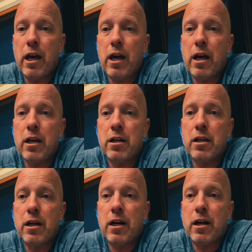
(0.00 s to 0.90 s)

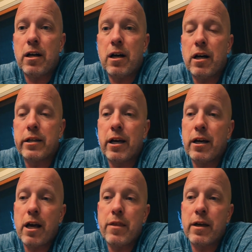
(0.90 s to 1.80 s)
And uh,
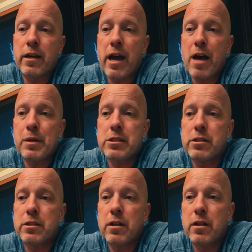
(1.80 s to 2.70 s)
again, I think
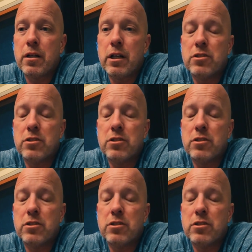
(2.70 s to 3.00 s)
habits,